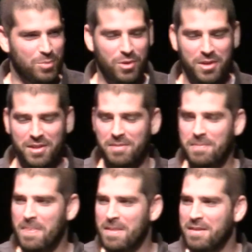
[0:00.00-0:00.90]
boring.
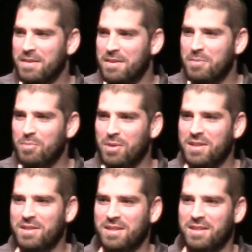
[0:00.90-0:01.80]

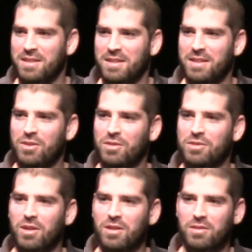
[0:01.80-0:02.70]
But, you know,
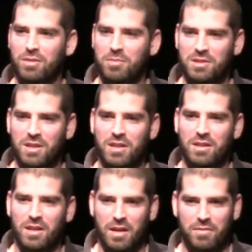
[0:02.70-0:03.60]
Tariq
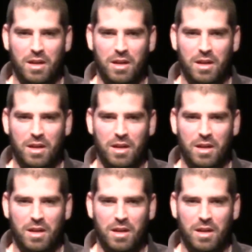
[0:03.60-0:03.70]
Ramadan,